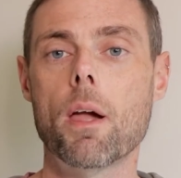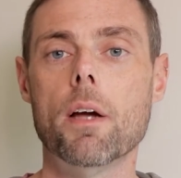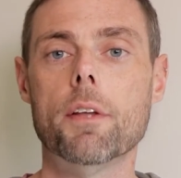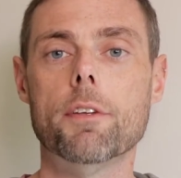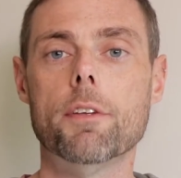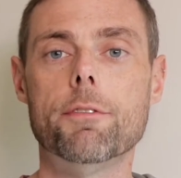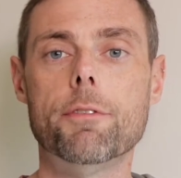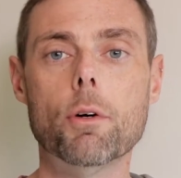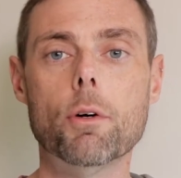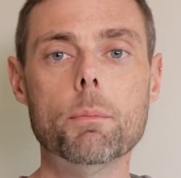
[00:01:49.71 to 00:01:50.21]
The
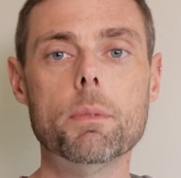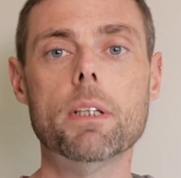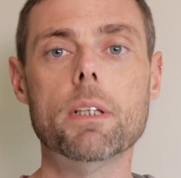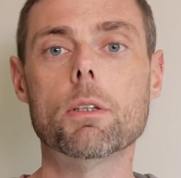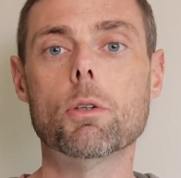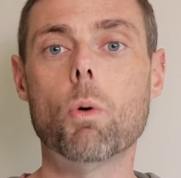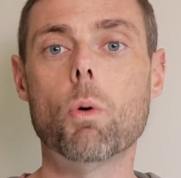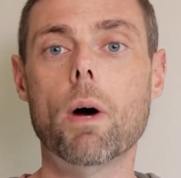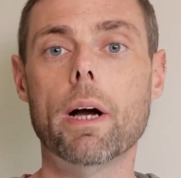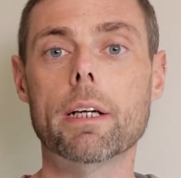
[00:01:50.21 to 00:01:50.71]
film didn't
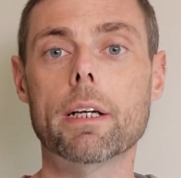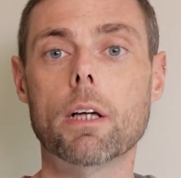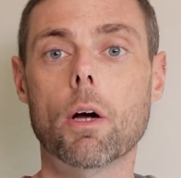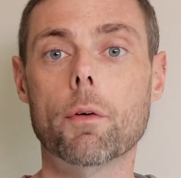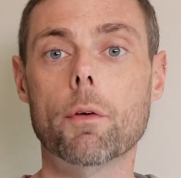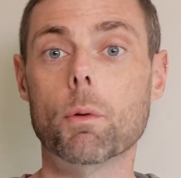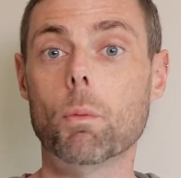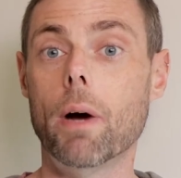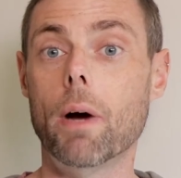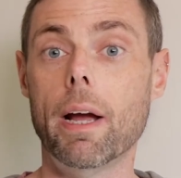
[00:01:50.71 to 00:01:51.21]
quite go
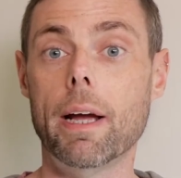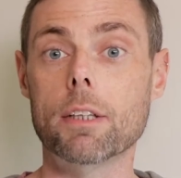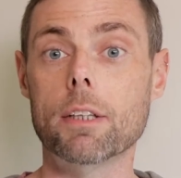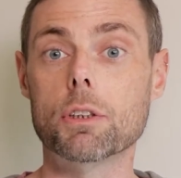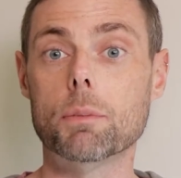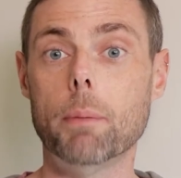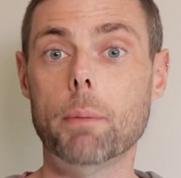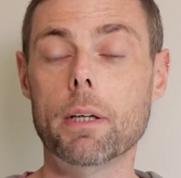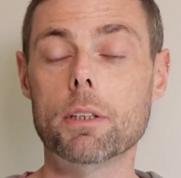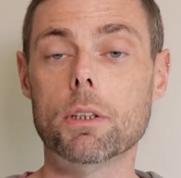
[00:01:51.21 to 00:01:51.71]
the way I
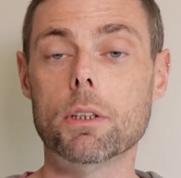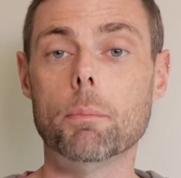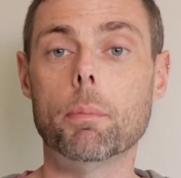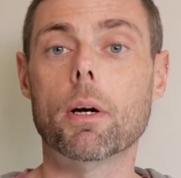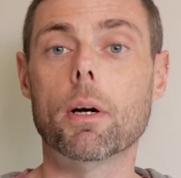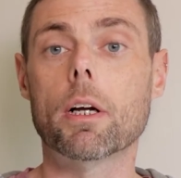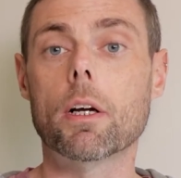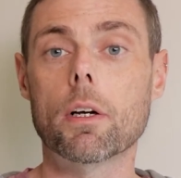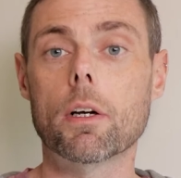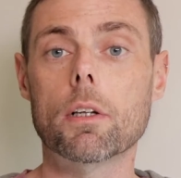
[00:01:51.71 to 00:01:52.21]
expected, but
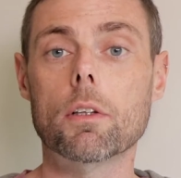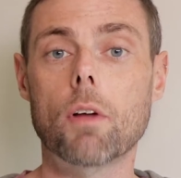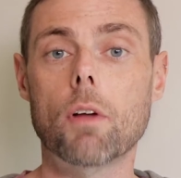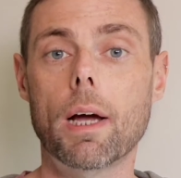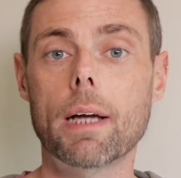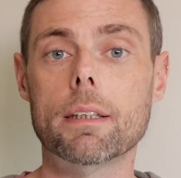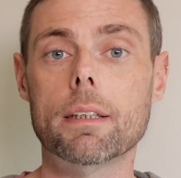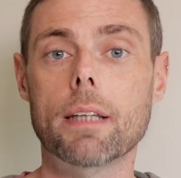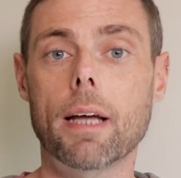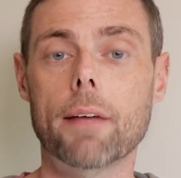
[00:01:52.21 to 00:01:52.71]
I kind of
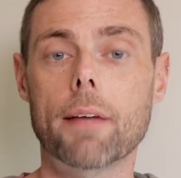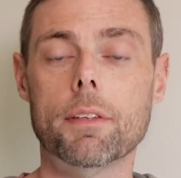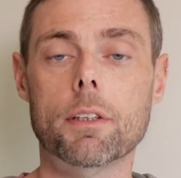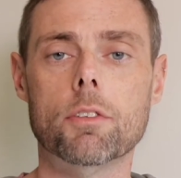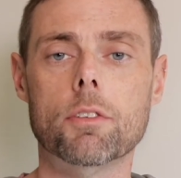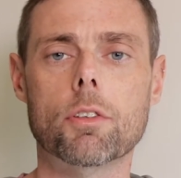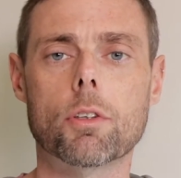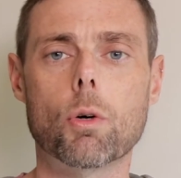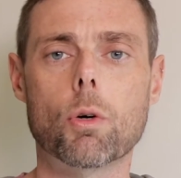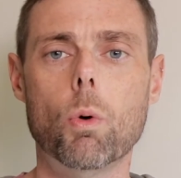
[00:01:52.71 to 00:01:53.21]
liked that. There's
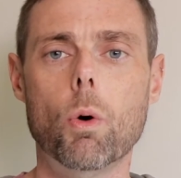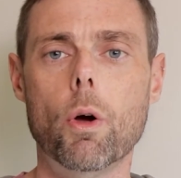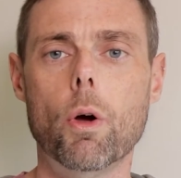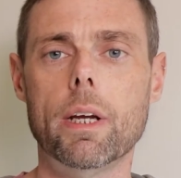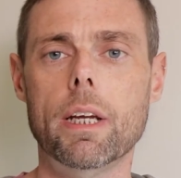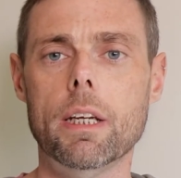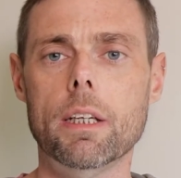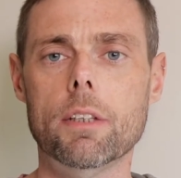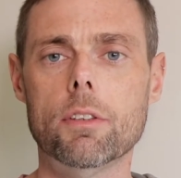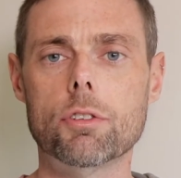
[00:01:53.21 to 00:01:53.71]
a
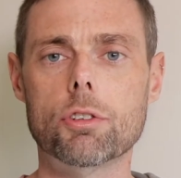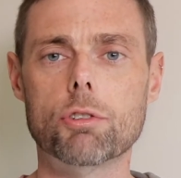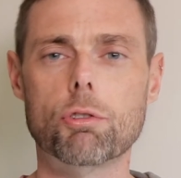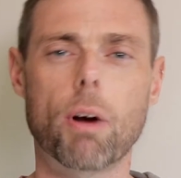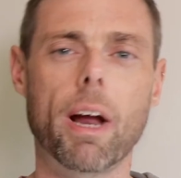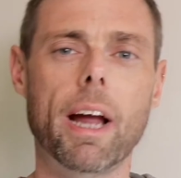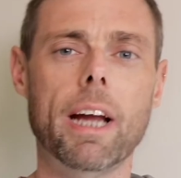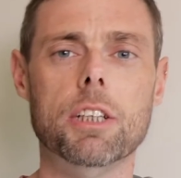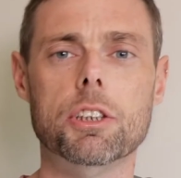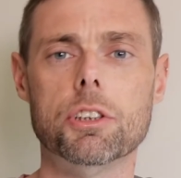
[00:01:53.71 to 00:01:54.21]
quirky
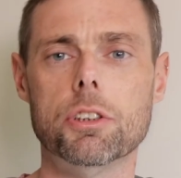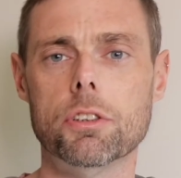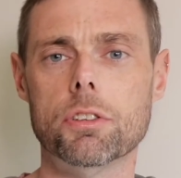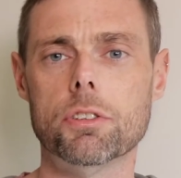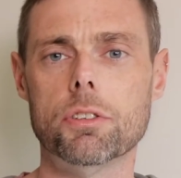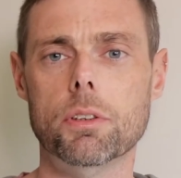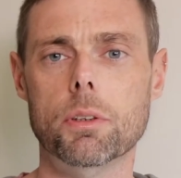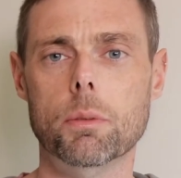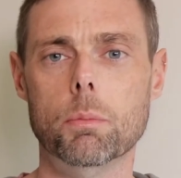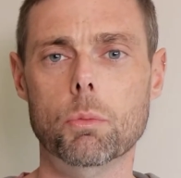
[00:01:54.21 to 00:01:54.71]
strangeness
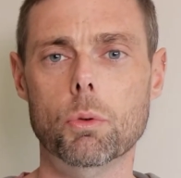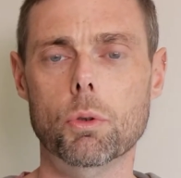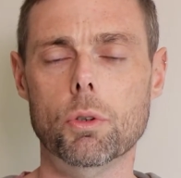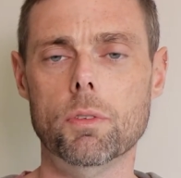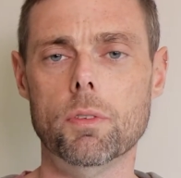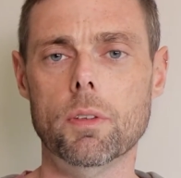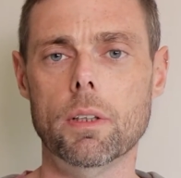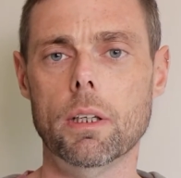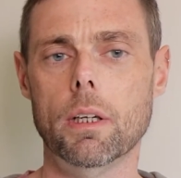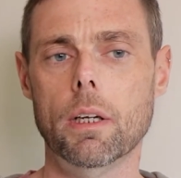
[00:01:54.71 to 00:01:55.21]
to the
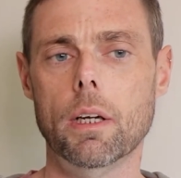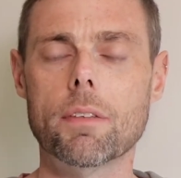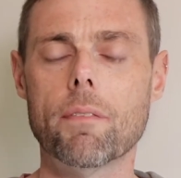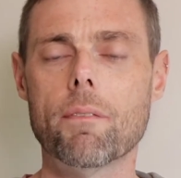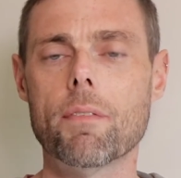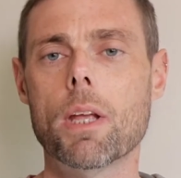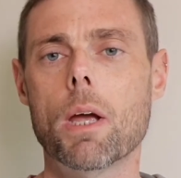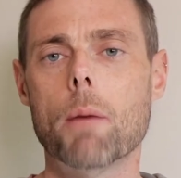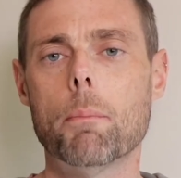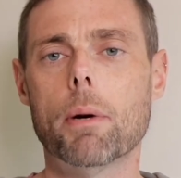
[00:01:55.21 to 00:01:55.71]
movie.
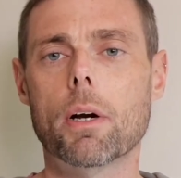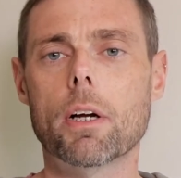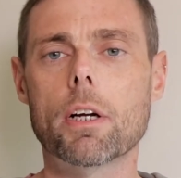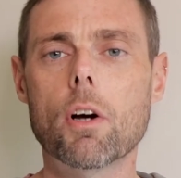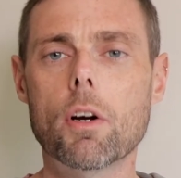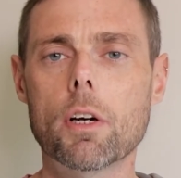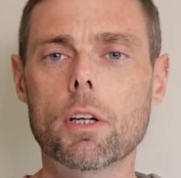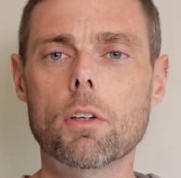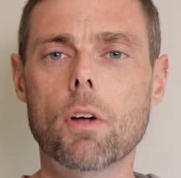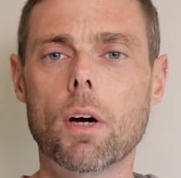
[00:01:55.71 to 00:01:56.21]
But I
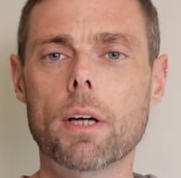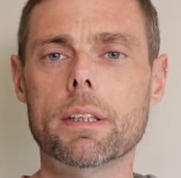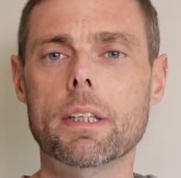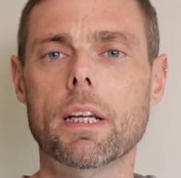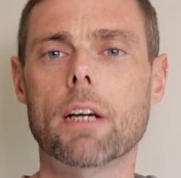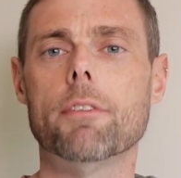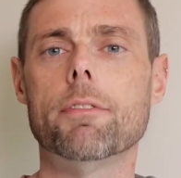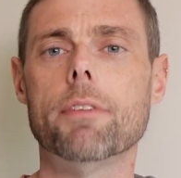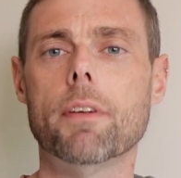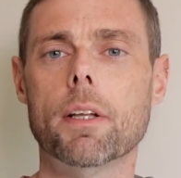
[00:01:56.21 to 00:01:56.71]
kind of liked that.
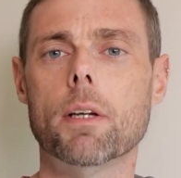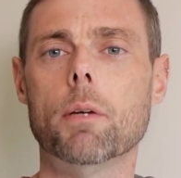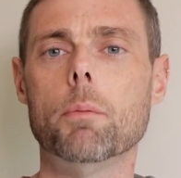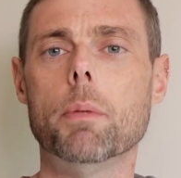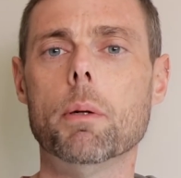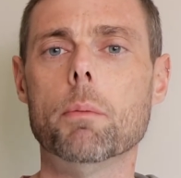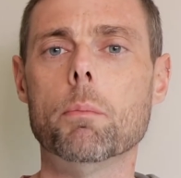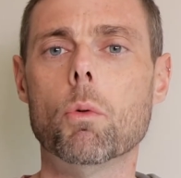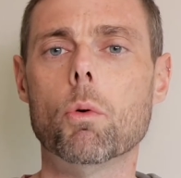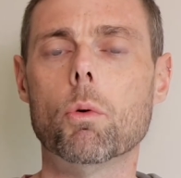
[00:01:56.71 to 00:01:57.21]
I found that a
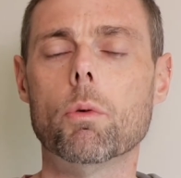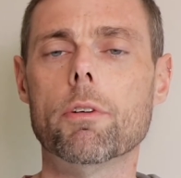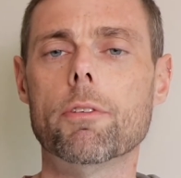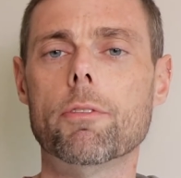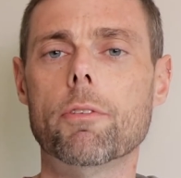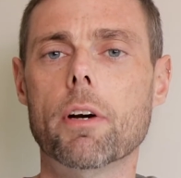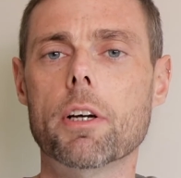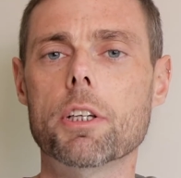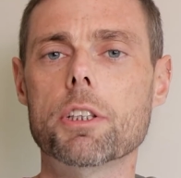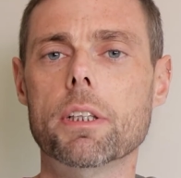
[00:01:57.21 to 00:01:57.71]
bit more
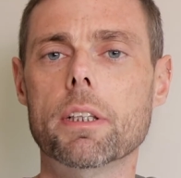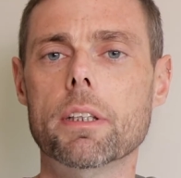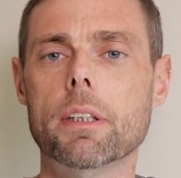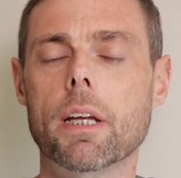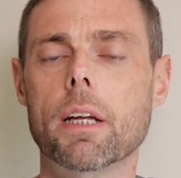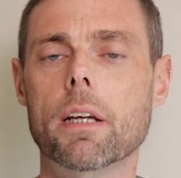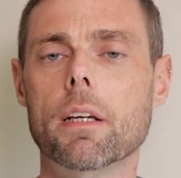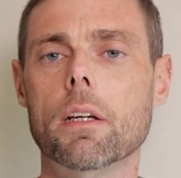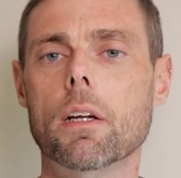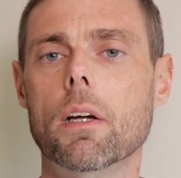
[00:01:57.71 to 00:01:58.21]
refreshing
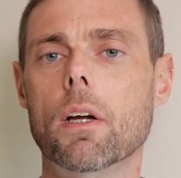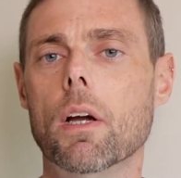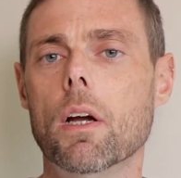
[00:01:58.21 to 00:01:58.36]
than